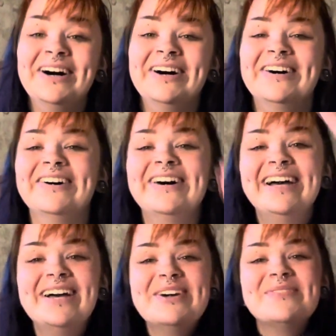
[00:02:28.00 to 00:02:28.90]
So,
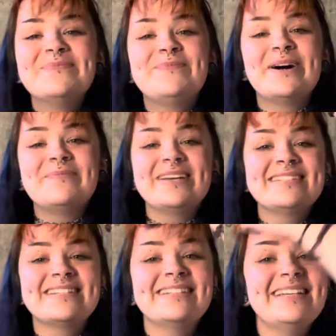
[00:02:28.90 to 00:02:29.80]
but
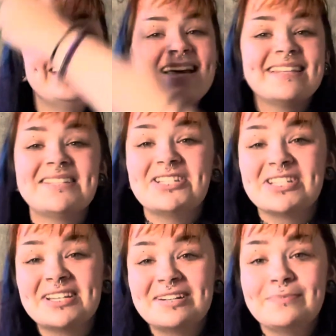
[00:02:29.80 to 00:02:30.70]
basically, yeah, this is
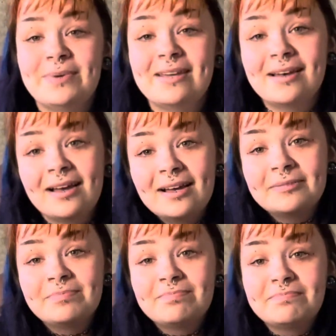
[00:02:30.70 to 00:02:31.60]
just gonna be uh,
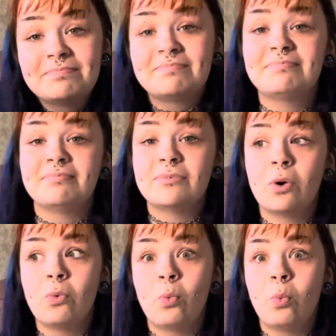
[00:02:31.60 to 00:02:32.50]

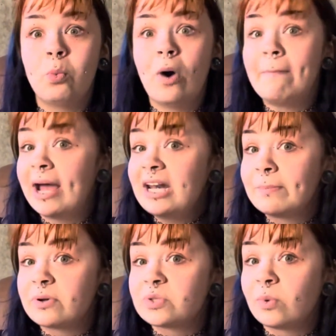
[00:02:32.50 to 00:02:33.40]
what my
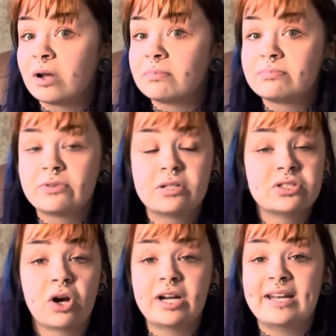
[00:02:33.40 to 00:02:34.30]
numbers were.
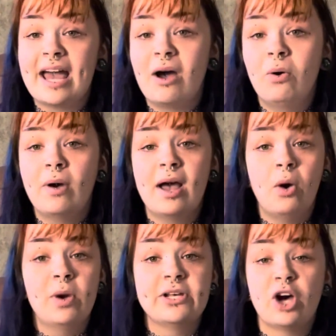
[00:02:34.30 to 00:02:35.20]
Starting out
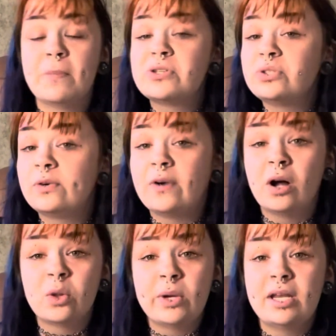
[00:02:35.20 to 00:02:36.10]
with almost no
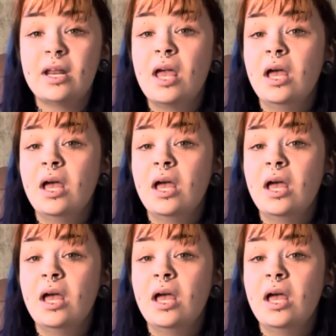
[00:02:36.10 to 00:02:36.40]
following,